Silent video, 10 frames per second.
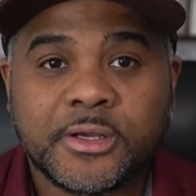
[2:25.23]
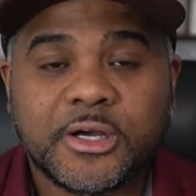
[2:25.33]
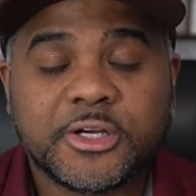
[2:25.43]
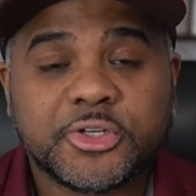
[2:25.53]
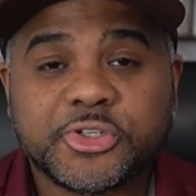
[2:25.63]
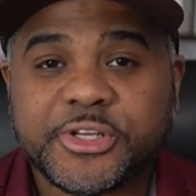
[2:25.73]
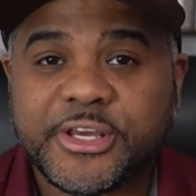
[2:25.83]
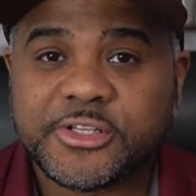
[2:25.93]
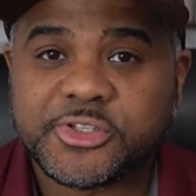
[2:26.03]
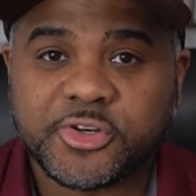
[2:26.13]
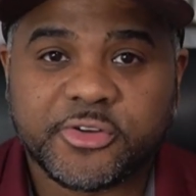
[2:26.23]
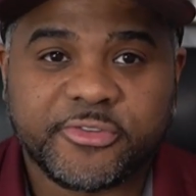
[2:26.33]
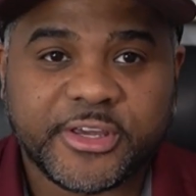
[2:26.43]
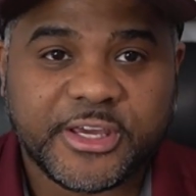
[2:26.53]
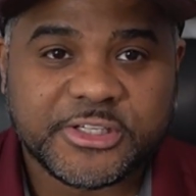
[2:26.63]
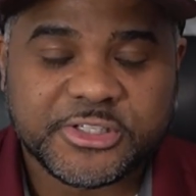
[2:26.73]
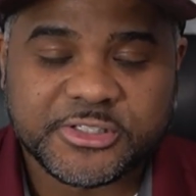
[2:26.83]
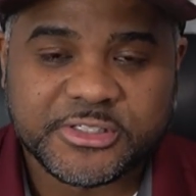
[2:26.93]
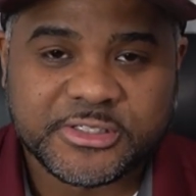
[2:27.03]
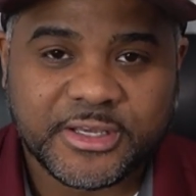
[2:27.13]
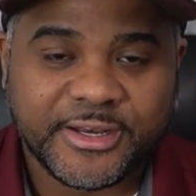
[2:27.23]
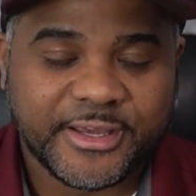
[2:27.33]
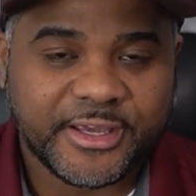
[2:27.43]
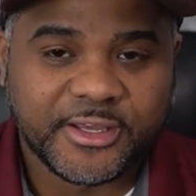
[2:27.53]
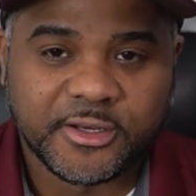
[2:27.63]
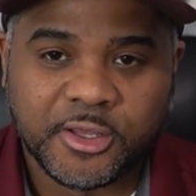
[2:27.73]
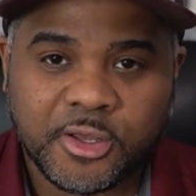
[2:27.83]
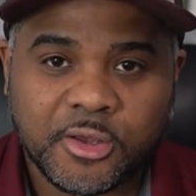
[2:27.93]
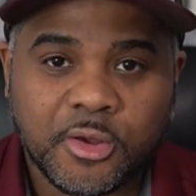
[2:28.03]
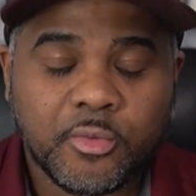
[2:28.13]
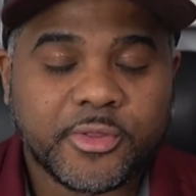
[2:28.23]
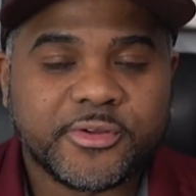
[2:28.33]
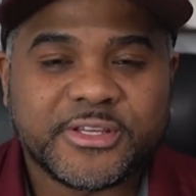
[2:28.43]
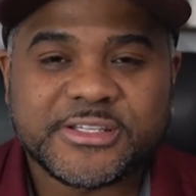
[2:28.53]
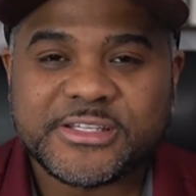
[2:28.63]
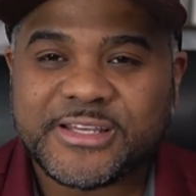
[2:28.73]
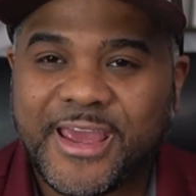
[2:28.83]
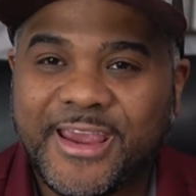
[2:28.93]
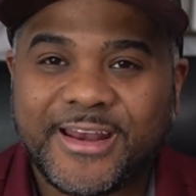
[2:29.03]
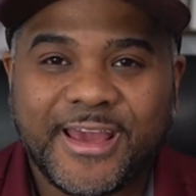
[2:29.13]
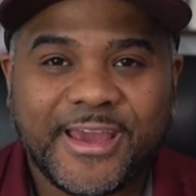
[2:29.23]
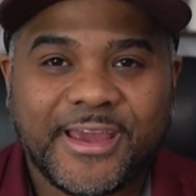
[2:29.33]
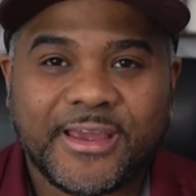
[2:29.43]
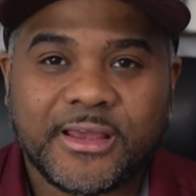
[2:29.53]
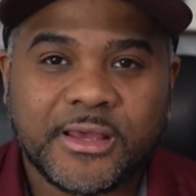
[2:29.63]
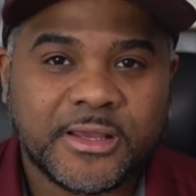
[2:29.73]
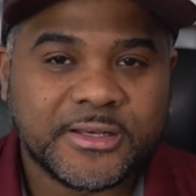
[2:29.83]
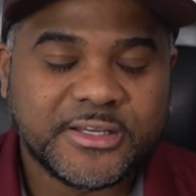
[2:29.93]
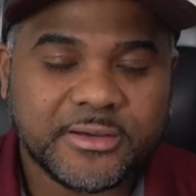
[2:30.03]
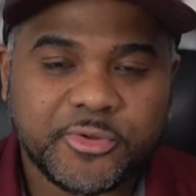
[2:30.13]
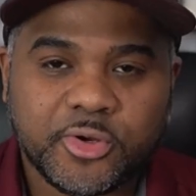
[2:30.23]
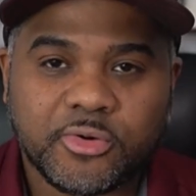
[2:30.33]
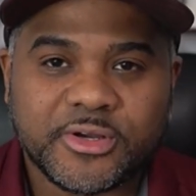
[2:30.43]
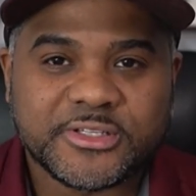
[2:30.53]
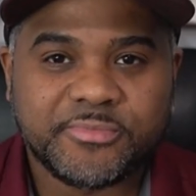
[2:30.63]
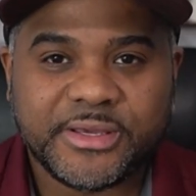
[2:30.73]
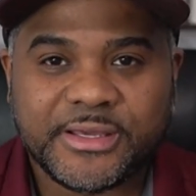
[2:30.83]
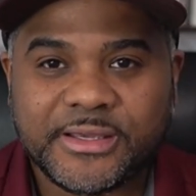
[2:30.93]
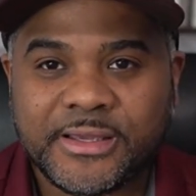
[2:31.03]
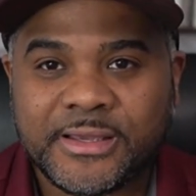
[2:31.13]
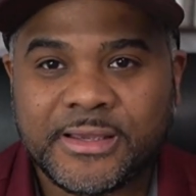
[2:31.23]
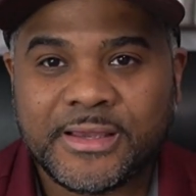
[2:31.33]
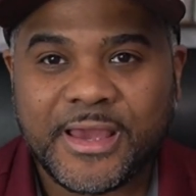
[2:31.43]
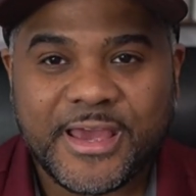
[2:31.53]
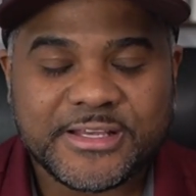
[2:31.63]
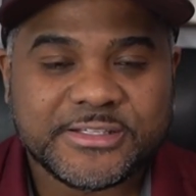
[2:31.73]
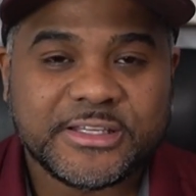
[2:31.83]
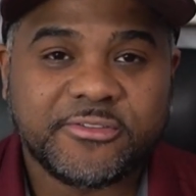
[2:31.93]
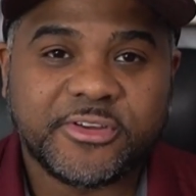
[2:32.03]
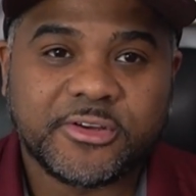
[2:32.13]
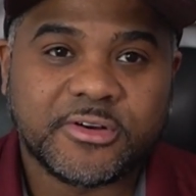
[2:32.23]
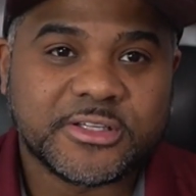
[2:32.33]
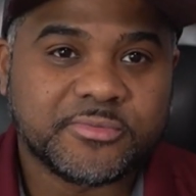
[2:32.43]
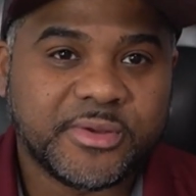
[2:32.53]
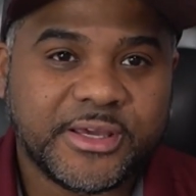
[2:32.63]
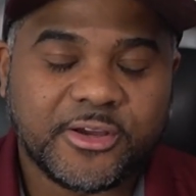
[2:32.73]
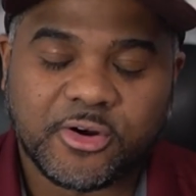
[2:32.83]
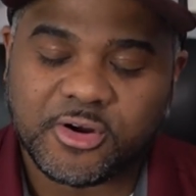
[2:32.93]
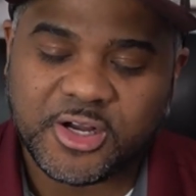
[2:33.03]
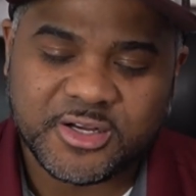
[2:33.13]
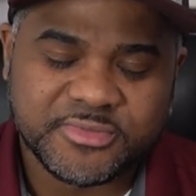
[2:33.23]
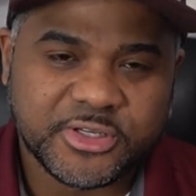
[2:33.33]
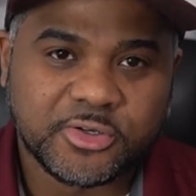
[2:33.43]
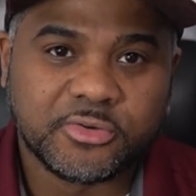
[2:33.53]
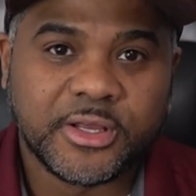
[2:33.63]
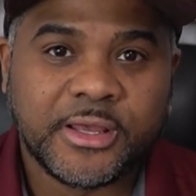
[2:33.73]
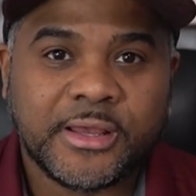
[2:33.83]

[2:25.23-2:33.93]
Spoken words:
understand certifications. And again, whether this is 8A, WOSB, SDVOSB, or HubZone,